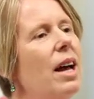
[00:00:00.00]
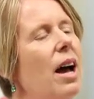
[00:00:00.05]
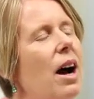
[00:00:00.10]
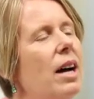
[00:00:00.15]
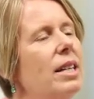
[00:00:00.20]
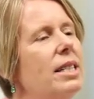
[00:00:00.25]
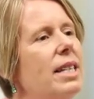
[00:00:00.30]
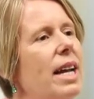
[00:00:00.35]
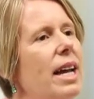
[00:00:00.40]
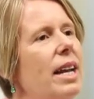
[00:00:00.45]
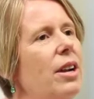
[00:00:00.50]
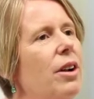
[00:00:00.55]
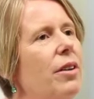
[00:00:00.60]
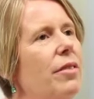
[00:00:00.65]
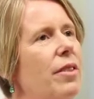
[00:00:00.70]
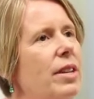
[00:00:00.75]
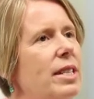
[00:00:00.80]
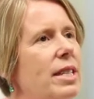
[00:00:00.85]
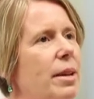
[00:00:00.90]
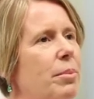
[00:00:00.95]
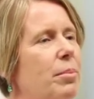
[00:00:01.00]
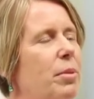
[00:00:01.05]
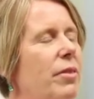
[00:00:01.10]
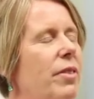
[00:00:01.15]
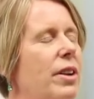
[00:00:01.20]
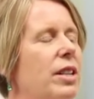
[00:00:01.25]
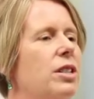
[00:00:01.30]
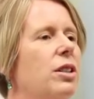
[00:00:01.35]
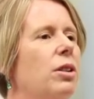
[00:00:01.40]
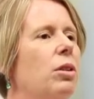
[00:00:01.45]
I started off as a
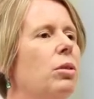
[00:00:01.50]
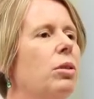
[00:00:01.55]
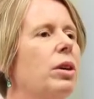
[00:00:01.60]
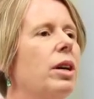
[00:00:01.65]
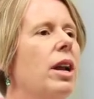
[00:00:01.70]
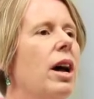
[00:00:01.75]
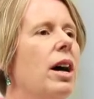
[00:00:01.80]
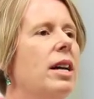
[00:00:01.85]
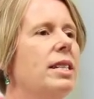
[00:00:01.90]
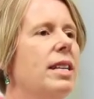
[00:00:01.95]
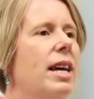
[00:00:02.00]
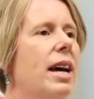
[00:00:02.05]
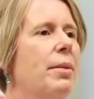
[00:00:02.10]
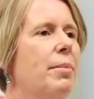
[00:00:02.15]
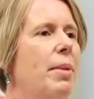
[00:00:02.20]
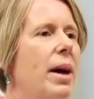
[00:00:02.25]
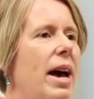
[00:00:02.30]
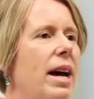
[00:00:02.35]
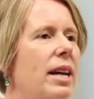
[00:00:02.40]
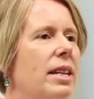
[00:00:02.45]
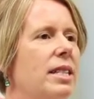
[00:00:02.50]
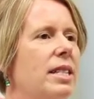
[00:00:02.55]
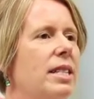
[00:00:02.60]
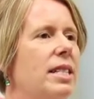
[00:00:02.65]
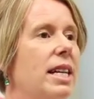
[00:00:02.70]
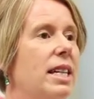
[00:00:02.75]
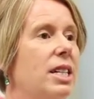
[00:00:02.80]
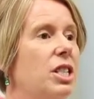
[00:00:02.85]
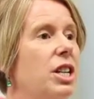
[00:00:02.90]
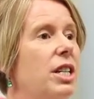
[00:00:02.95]
professional organiser about
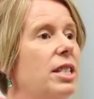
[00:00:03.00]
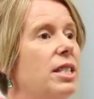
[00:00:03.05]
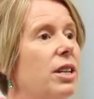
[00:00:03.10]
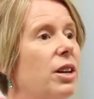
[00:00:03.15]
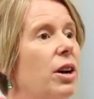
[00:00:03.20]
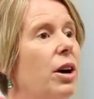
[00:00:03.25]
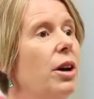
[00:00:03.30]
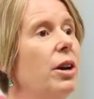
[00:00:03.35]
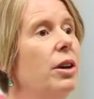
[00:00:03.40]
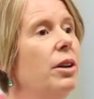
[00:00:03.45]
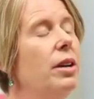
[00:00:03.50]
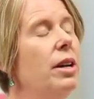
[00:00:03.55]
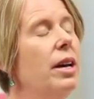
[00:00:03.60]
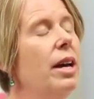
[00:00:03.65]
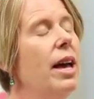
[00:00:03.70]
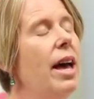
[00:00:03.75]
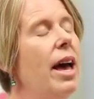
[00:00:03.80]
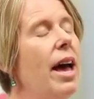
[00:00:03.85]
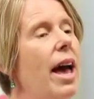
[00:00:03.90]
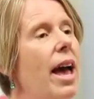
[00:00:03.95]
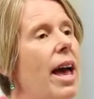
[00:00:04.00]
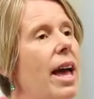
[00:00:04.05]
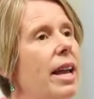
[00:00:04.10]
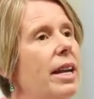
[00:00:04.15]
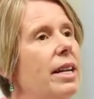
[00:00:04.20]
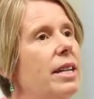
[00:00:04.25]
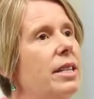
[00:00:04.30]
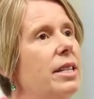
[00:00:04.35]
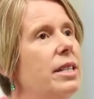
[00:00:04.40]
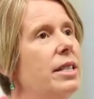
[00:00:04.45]
6 years ago,
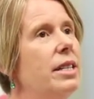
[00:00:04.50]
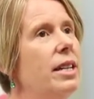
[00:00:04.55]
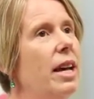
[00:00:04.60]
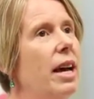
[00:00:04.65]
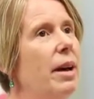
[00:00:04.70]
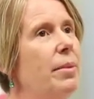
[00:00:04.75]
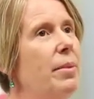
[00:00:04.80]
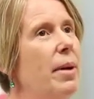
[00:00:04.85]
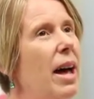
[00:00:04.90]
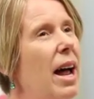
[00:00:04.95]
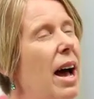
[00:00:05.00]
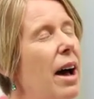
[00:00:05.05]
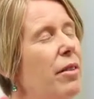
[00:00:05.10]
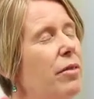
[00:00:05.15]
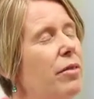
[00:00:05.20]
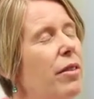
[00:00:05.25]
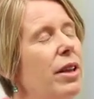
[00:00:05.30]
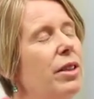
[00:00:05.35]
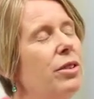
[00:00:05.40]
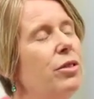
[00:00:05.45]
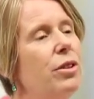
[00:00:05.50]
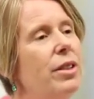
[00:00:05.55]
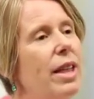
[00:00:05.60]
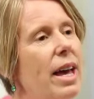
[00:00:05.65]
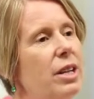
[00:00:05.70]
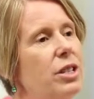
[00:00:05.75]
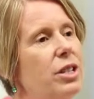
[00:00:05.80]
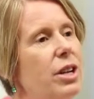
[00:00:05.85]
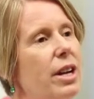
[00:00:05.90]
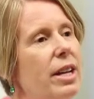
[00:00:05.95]
and about halfway through
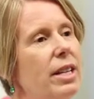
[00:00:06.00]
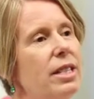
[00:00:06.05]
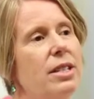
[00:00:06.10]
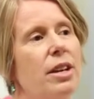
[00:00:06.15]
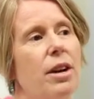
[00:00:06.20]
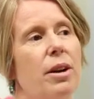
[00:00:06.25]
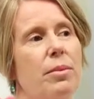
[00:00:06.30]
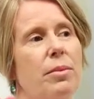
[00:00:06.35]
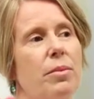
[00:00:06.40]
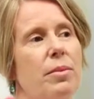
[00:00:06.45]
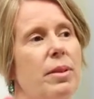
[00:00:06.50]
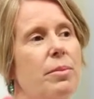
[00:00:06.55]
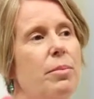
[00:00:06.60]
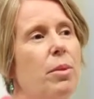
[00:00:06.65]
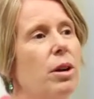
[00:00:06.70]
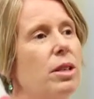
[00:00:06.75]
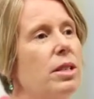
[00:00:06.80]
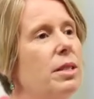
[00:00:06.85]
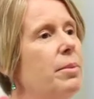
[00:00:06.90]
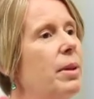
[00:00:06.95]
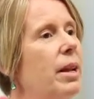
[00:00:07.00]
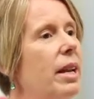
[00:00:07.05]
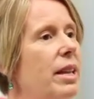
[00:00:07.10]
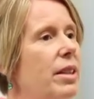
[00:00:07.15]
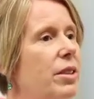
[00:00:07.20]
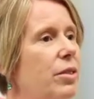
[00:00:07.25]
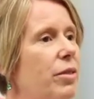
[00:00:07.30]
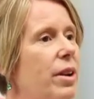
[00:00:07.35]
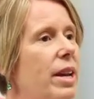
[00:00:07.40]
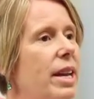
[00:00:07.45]
that journey, so approximately
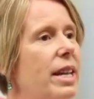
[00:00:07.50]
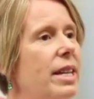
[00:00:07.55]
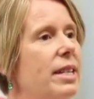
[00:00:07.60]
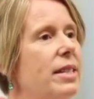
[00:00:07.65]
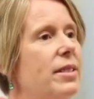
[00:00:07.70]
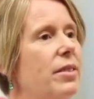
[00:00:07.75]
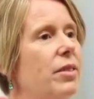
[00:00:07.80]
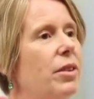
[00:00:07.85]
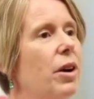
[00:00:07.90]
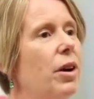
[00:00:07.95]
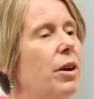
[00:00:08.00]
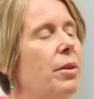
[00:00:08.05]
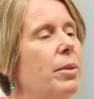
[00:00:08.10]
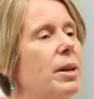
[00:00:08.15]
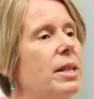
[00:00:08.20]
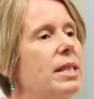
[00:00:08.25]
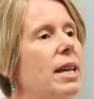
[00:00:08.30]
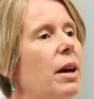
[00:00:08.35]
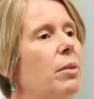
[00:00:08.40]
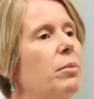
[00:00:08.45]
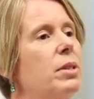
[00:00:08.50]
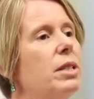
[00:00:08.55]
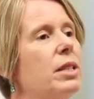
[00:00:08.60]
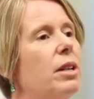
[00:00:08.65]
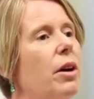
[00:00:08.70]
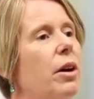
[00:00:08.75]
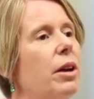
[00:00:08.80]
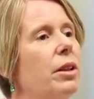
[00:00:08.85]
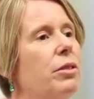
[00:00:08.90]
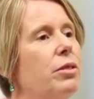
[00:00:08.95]
3 years ago, my son was
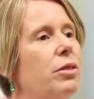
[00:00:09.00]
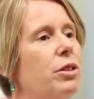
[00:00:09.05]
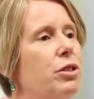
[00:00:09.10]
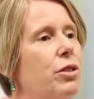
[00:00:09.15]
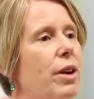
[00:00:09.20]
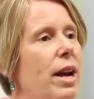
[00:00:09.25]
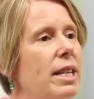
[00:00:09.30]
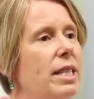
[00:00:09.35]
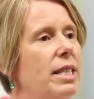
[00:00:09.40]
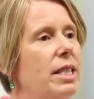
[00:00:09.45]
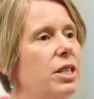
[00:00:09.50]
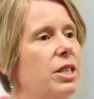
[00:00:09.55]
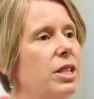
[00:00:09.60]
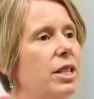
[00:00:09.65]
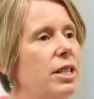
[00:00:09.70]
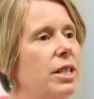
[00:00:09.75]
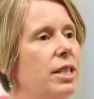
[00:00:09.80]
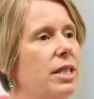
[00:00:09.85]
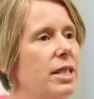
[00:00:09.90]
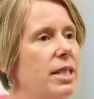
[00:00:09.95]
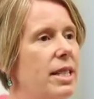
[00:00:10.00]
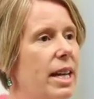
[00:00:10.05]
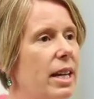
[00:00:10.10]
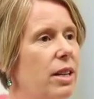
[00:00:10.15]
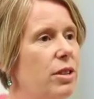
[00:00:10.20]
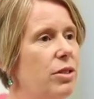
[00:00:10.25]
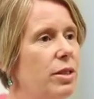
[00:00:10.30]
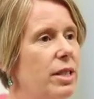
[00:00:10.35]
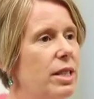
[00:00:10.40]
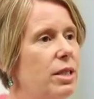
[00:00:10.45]
going through transition to
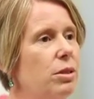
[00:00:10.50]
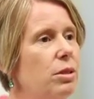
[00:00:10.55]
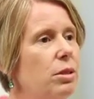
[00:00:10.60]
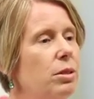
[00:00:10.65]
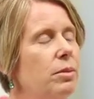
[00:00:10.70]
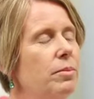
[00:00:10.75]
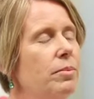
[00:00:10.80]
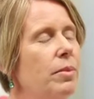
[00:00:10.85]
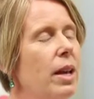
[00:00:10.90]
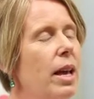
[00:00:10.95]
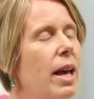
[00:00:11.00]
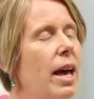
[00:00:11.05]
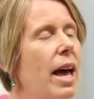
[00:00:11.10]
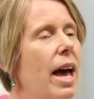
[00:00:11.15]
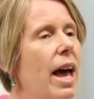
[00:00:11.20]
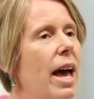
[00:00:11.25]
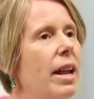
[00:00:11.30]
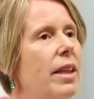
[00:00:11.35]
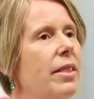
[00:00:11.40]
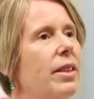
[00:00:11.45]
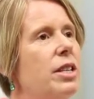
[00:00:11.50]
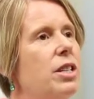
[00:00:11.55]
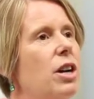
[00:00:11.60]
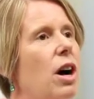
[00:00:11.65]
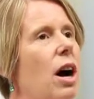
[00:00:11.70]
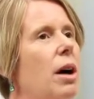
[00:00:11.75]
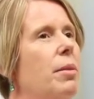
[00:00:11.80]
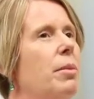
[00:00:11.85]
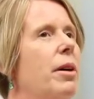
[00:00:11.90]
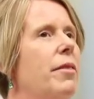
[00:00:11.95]
secondary school, and at the
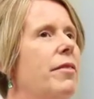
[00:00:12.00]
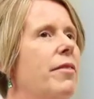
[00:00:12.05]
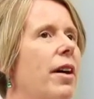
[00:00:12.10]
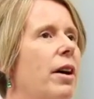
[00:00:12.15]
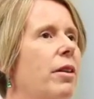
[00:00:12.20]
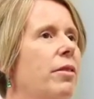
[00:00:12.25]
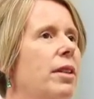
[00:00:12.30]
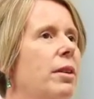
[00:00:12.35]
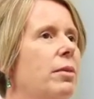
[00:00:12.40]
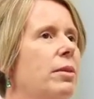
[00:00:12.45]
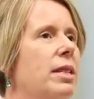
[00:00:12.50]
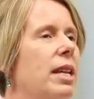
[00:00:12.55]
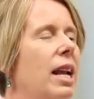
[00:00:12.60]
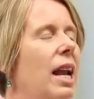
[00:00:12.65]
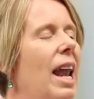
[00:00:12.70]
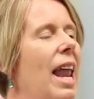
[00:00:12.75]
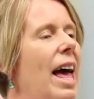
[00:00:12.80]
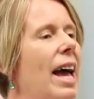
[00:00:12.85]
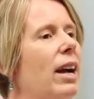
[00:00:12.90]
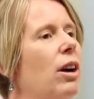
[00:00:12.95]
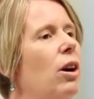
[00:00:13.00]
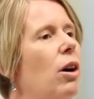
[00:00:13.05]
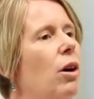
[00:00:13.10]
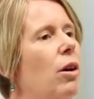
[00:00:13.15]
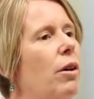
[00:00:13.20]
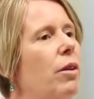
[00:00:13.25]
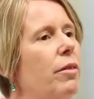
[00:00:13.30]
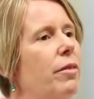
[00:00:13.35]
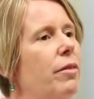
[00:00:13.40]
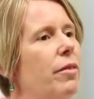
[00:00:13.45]
time I felt there was a lack
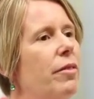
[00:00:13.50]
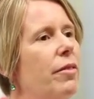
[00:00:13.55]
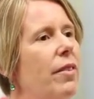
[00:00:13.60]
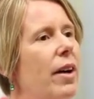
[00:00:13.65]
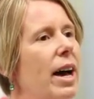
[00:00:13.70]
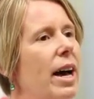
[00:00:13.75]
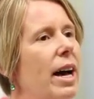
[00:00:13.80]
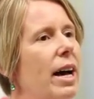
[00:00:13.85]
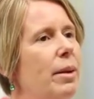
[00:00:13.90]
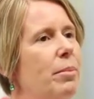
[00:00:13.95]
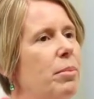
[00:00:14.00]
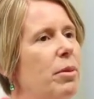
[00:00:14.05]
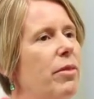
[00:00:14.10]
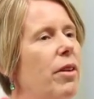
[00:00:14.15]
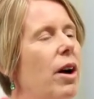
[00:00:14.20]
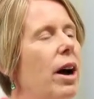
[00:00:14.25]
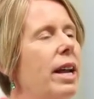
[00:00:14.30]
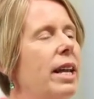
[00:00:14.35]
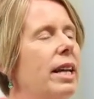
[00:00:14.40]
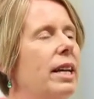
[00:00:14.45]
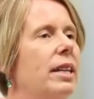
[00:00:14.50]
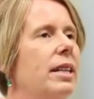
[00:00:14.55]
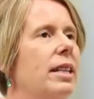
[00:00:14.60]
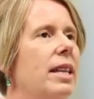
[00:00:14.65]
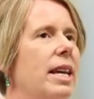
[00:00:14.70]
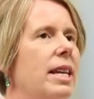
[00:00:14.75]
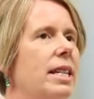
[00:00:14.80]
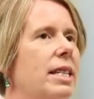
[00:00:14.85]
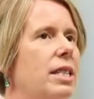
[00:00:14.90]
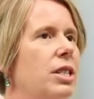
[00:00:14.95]
of providing
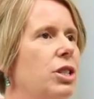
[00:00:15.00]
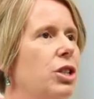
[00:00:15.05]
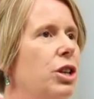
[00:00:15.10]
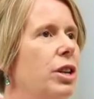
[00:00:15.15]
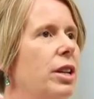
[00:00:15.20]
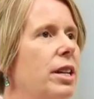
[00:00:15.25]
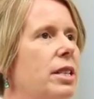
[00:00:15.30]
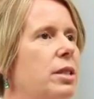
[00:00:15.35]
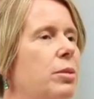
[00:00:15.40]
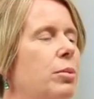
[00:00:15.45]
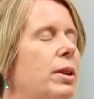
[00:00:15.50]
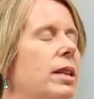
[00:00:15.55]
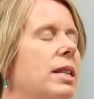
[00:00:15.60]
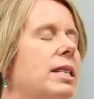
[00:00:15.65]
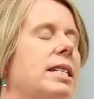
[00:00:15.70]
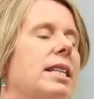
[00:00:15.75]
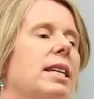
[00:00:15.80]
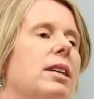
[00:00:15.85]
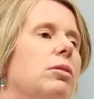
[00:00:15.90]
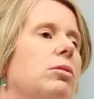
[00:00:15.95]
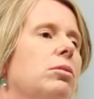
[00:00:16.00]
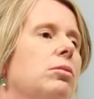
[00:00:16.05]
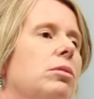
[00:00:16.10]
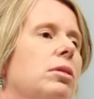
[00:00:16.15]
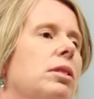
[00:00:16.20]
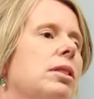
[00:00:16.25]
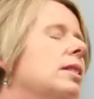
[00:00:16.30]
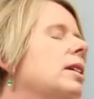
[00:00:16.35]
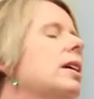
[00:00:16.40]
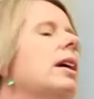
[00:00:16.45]
these students with
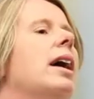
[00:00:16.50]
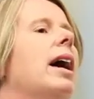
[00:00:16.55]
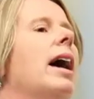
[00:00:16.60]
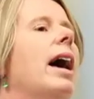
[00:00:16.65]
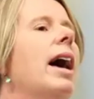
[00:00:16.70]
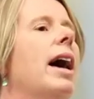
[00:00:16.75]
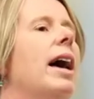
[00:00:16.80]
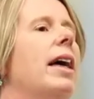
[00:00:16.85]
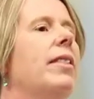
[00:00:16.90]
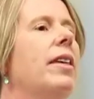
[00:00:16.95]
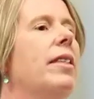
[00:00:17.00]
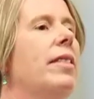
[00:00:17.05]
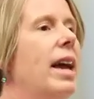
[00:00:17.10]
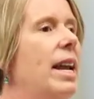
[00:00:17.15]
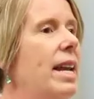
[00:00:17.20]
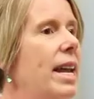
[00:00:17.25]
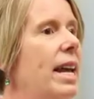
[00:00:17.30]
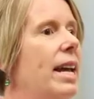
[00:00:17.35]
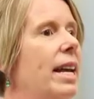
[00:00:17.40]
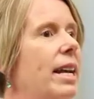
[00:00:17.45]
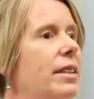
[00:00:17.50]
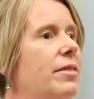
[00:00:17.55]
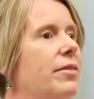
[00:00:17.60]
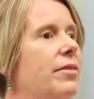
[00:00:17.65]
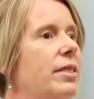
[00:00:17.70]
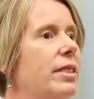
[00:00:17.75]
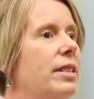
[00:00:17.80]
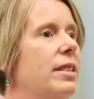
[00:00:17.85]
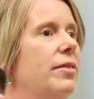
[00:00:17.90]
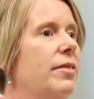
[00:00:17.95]
skills that they need
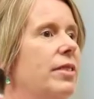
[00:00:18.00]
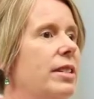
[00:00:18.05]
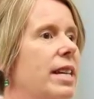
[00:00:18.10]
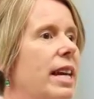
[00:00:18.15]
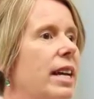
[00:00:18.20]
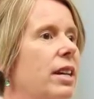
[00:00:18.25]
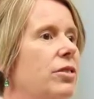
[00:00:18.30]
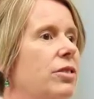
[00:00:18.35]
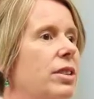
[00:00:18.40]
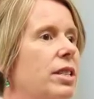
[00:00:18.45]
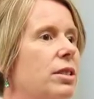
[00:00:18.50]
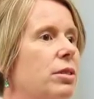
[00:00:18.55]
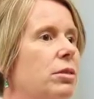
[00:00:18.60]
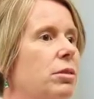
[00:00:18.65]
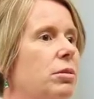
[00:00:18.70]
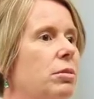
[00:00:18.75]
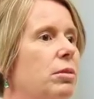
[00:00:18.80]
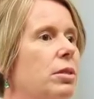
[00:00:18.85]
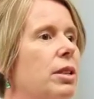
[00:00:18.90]
for secondary school.